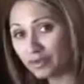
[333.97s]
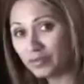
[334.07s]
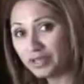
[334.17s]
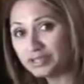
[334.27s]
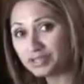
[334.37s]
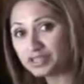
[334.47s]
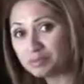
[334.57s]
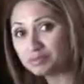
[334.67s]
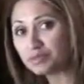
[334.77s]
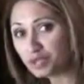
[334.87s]
that we
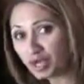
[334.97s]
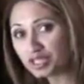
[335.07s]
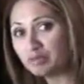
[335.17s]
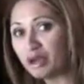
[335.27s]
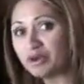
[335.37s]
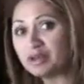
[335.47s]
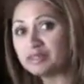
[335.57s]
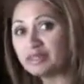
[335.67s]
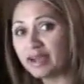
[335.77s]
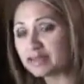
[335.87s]
just talked about
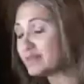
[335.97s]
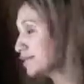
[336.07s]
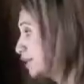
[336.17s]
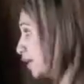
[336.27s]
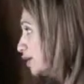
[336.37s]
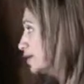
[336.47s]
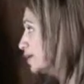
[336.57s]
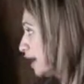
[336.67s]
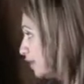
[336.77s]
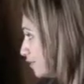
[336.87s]
is actually called
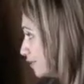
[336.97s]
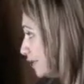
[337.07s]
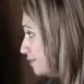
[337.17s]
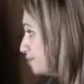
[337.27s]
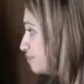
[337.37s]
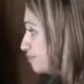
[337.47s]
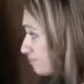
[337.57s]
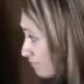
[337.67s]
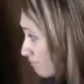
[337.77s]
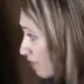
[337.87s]
scaffolding.
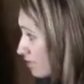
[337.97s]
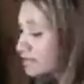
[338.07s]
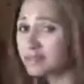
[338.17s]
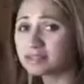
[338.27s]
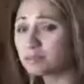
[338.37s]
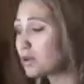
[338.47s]
This is the